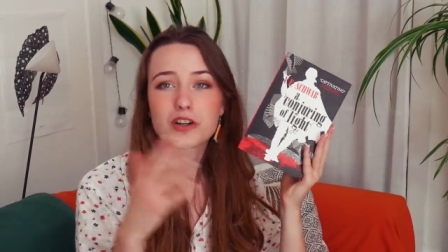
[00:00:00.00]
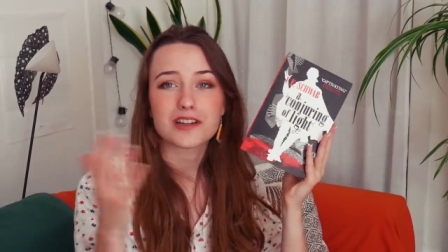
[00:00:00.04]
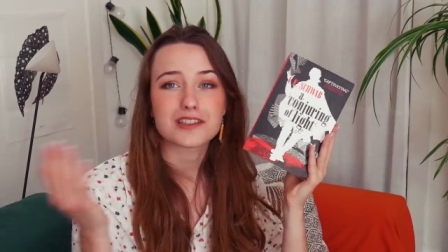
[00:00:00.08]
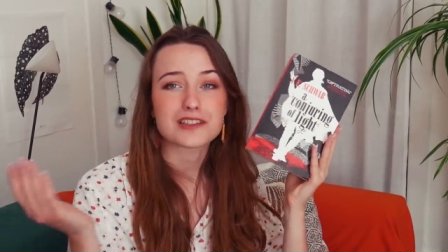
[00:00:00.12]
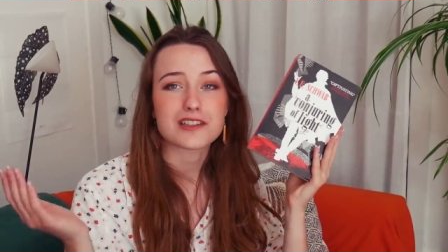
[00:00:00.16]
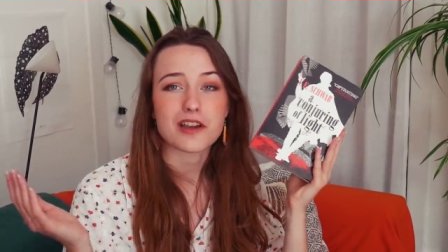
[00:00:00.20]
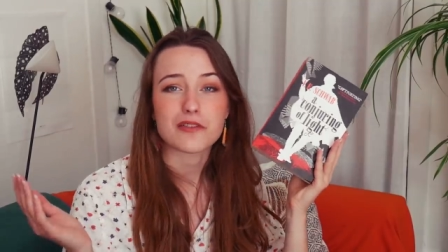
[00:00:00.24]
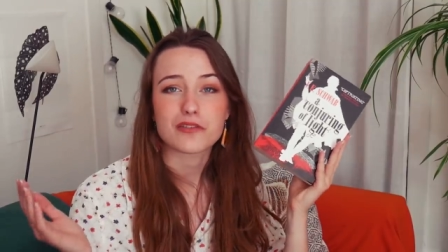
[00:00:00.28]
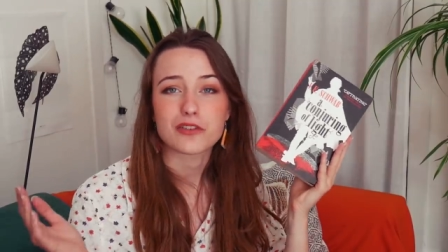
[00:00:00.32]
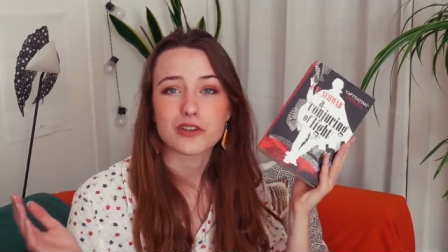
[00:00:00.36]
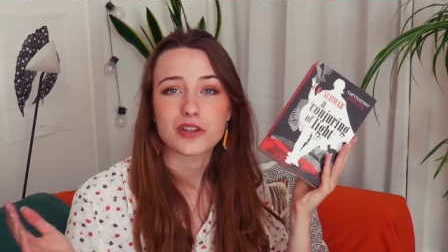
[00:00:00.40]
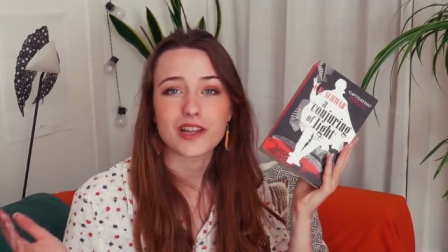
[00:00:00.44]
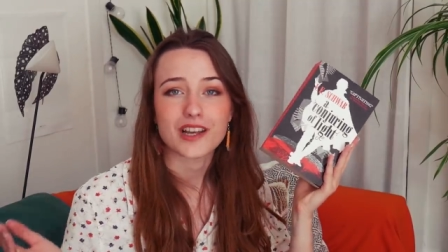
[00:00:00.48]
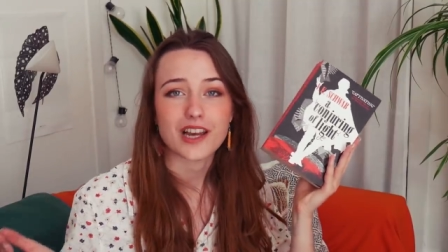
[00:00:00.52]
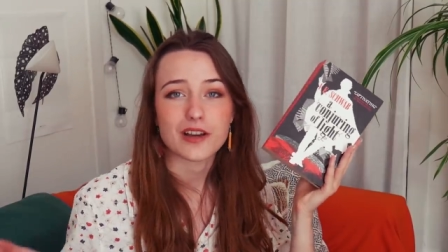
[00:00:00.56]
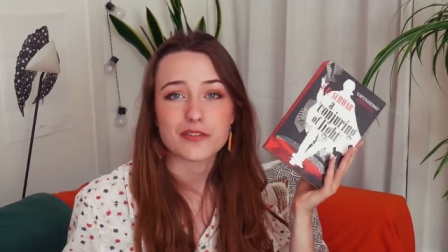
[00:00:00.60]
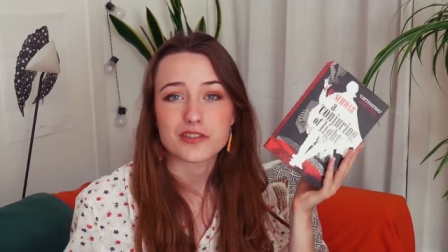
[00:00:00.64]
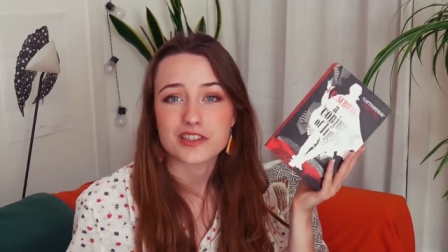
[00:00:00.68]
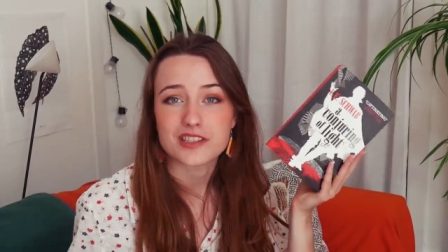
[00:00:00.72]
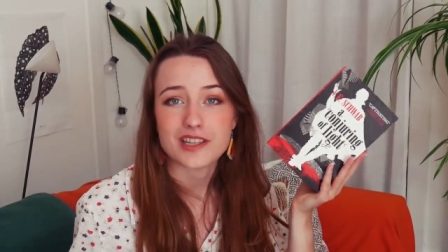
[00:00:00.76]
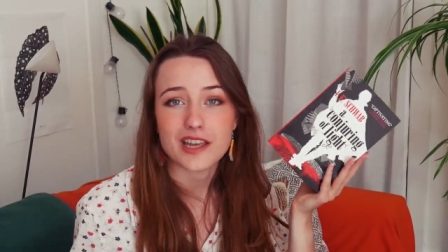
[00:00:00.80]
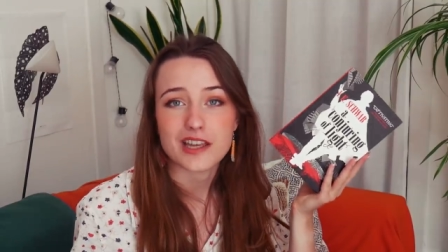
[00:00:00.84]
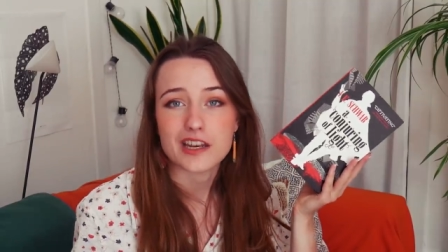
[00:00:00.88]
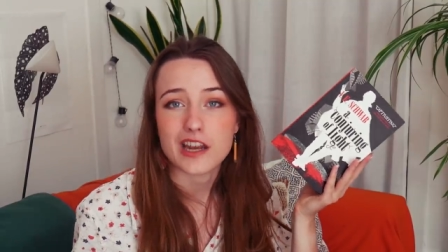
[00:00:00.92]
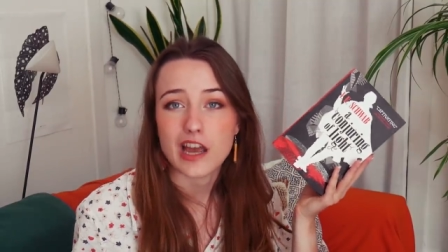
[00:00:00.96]
because I feel like I've
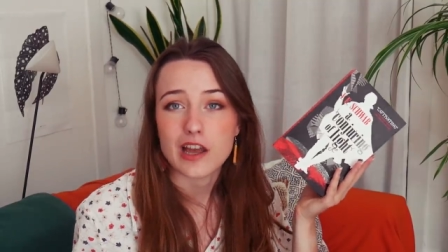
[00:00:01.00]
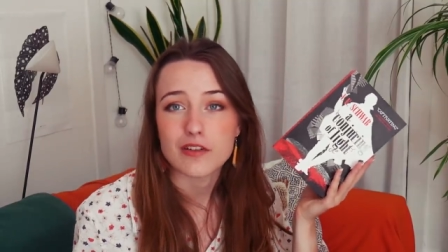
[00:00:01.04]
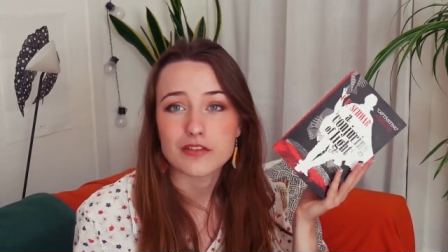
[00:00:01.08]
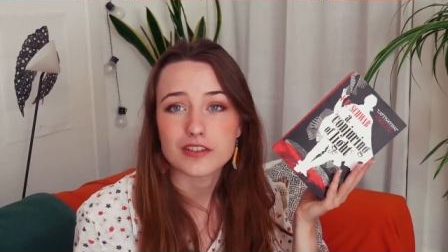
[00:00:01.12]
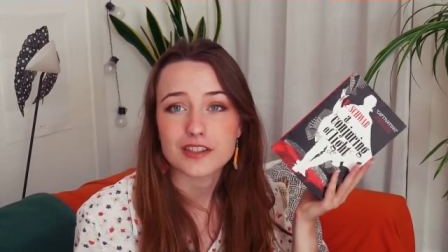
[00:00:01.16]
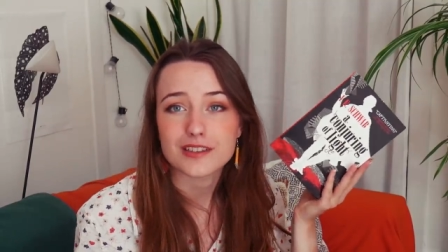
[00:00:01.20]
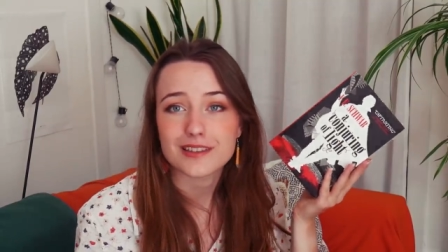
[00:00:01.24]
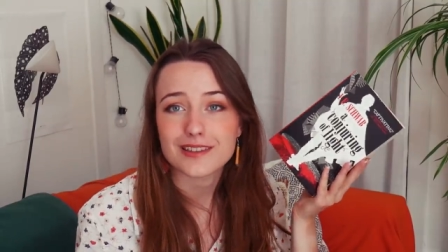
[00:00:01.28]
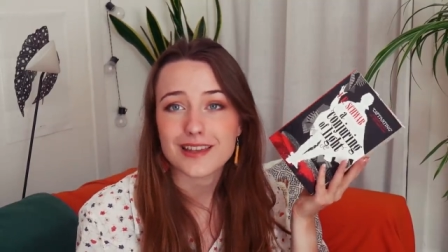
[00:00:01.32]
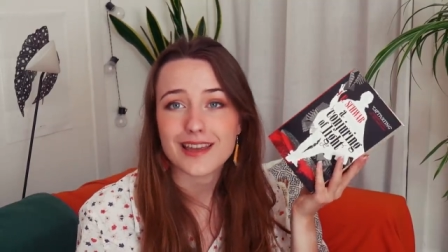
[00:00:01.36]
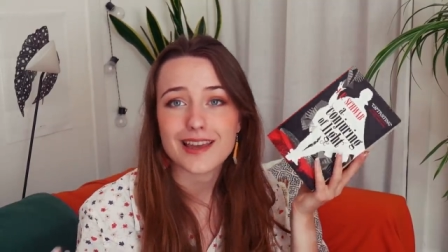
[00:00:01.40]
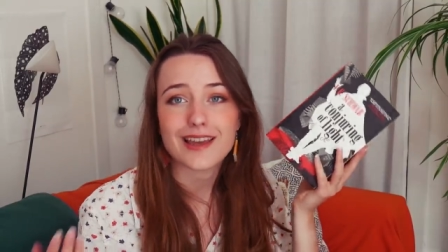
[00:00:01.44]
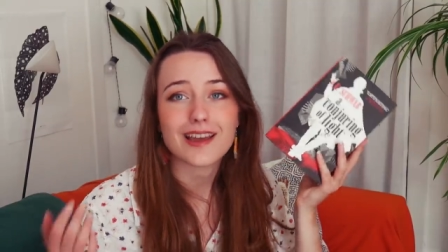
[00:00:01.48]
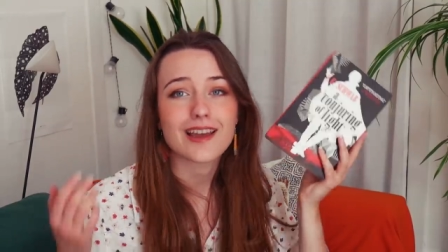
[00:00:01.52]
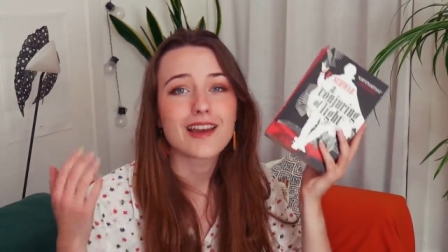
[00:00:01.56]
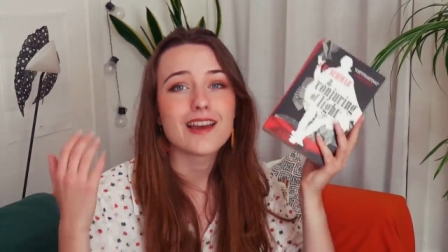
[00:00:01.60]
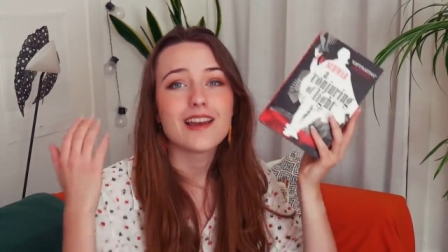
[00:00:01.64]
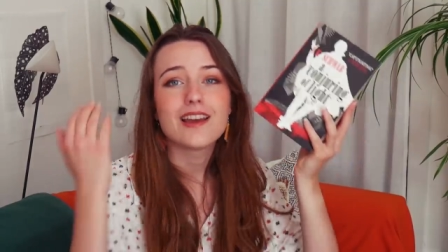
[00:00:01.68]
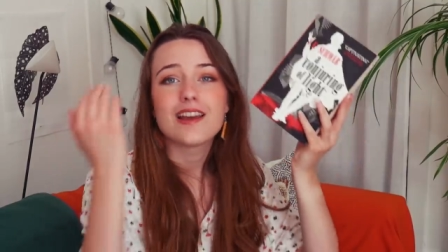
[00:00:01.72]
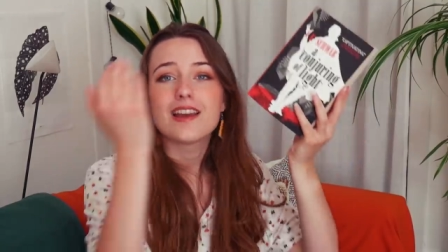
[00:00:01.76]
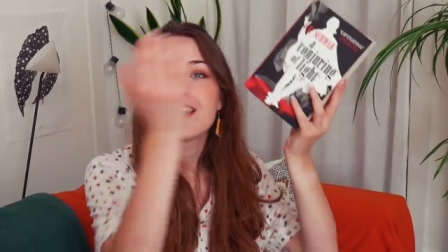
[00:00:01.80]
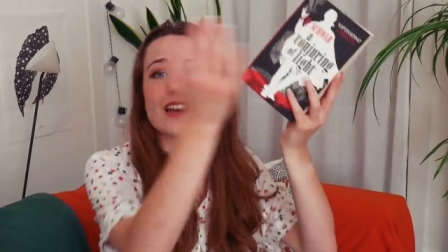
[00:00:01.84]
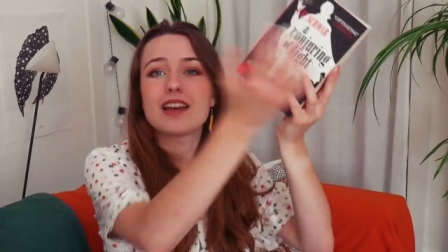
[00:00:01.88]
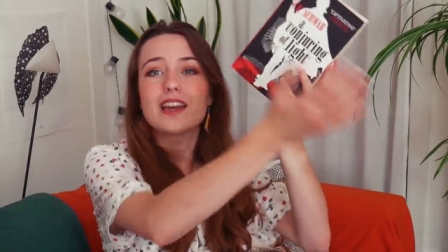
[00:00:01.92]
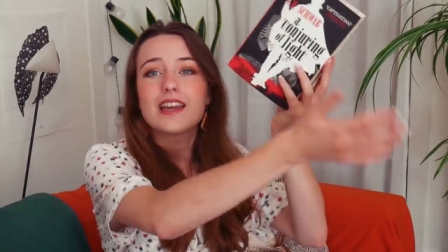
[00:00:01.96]
said everything.
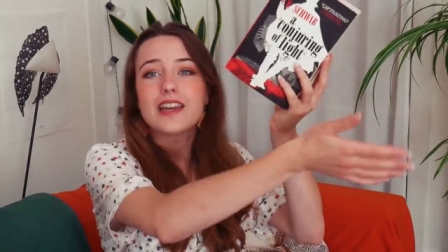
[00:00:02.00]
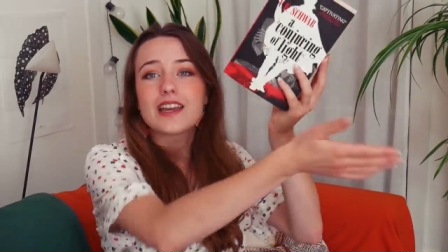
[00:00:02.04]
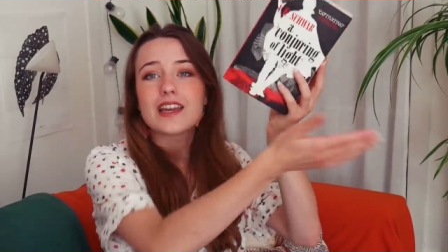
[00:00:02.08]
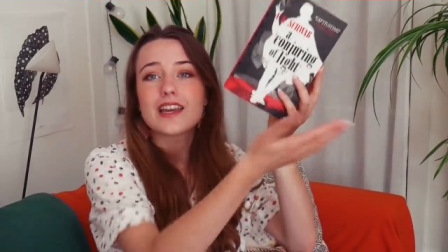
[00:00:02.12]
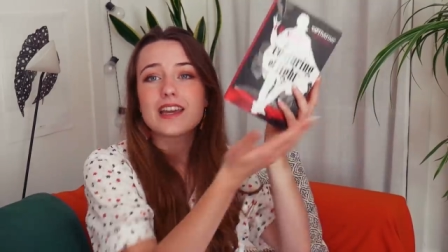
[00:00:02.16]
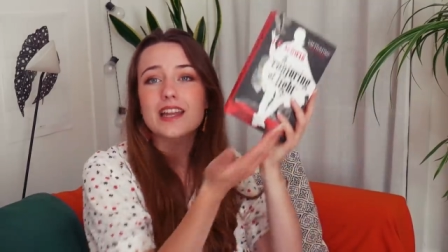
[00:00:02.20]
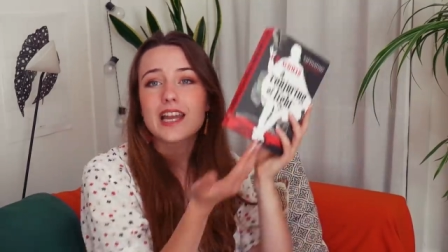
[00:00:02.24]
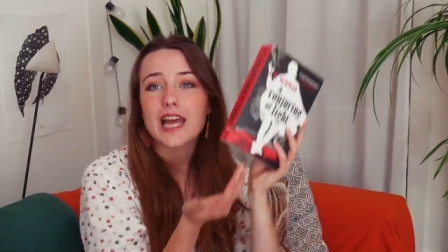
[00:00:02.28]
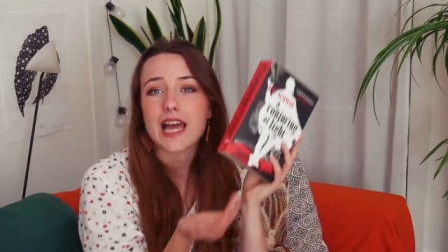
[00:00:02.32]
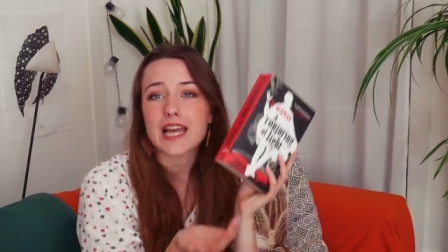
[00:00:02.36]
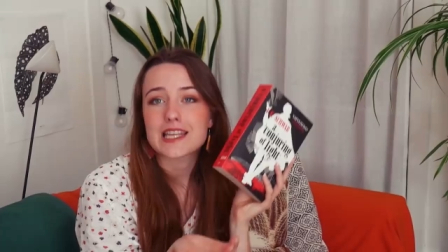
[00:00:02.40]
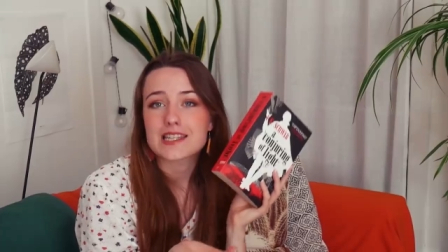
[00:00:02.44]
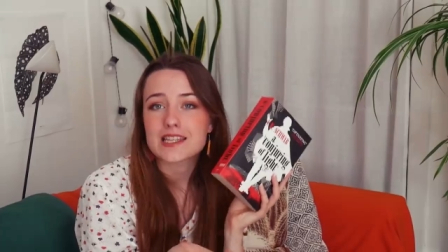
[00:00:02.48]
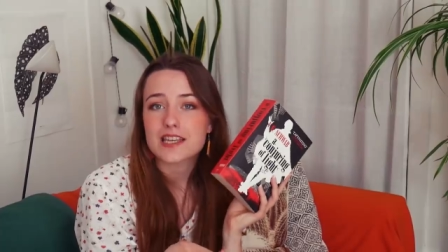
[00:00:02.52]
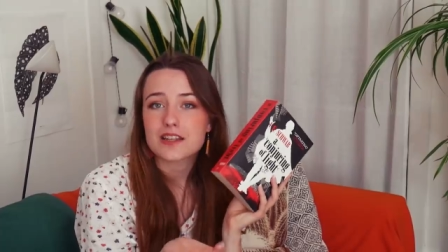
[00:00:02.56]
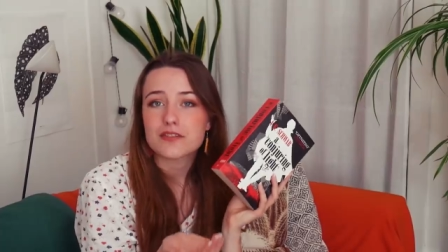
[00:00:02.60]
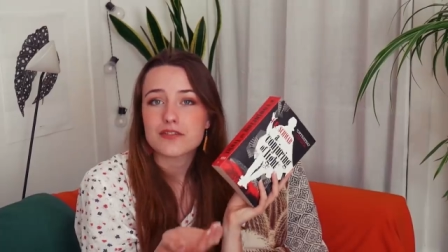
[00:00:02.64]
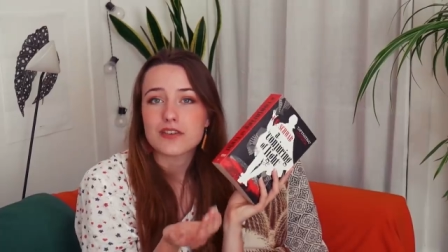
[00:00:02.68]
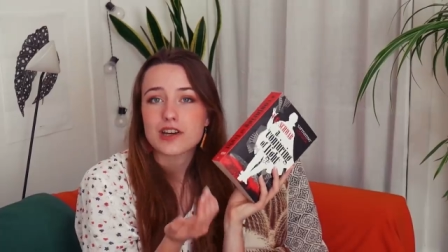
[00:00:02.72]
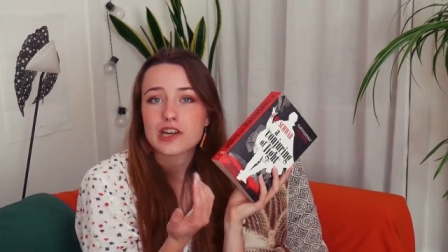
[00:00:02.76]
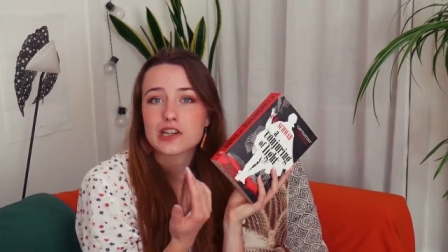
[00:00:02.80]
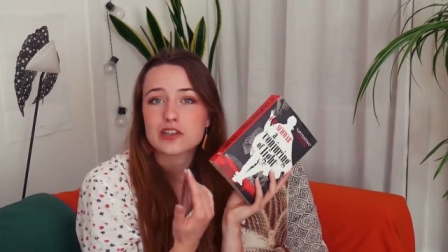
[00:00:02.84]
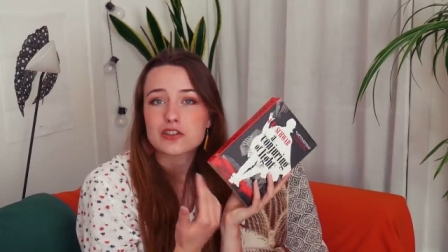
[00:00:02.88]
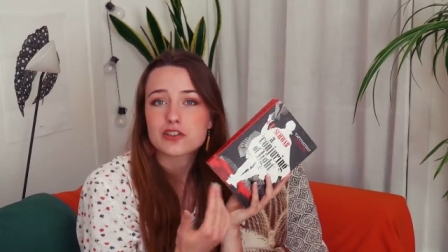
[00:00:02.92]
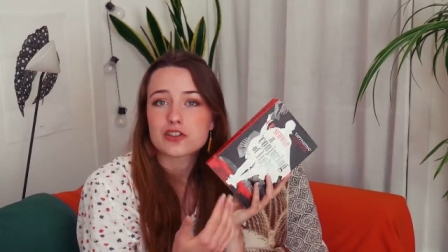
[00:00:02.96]
It has
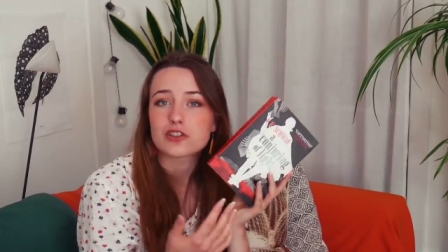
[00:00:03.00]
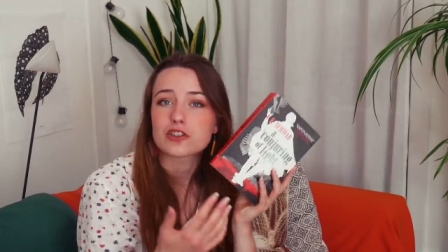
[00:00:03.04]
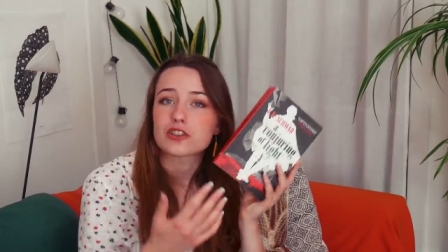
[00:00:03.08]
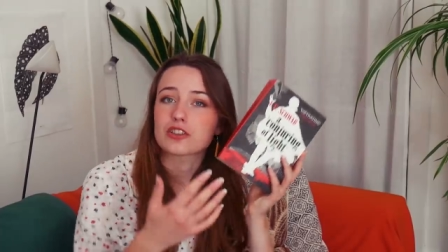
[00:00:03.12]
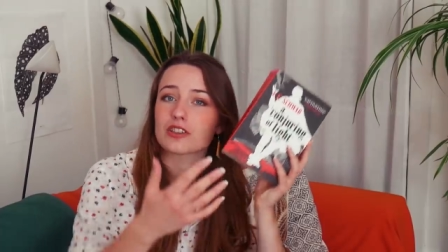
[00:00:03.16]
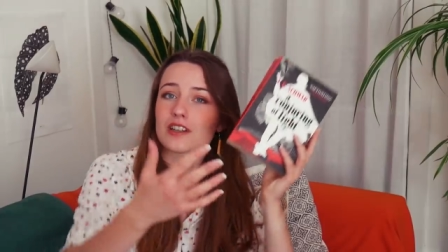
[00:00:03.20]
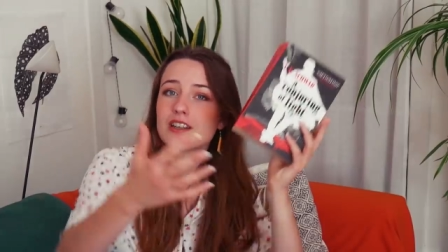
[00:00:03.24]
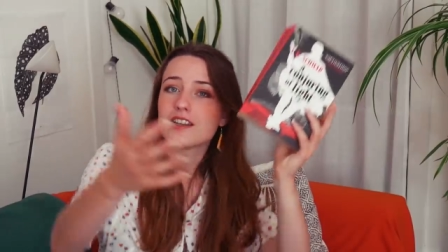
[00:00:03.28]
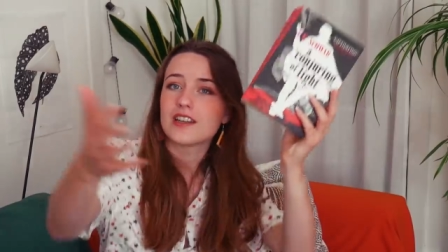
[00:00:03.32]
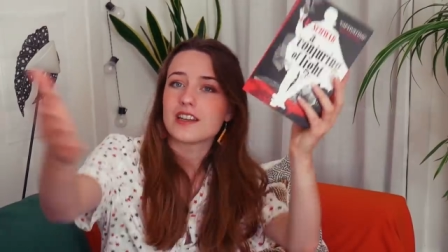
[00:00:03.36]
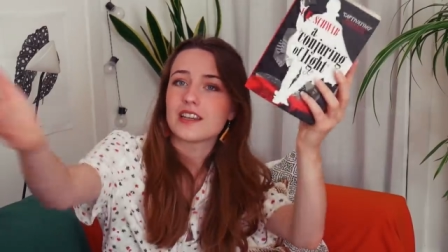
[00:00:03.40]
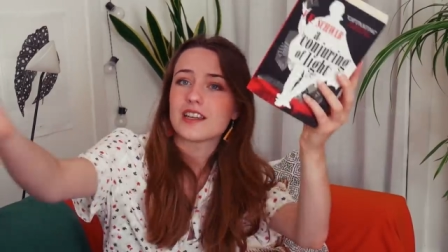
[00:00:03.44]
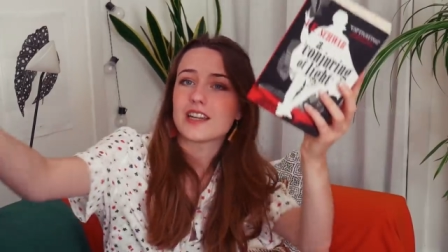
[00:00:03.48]
adventure.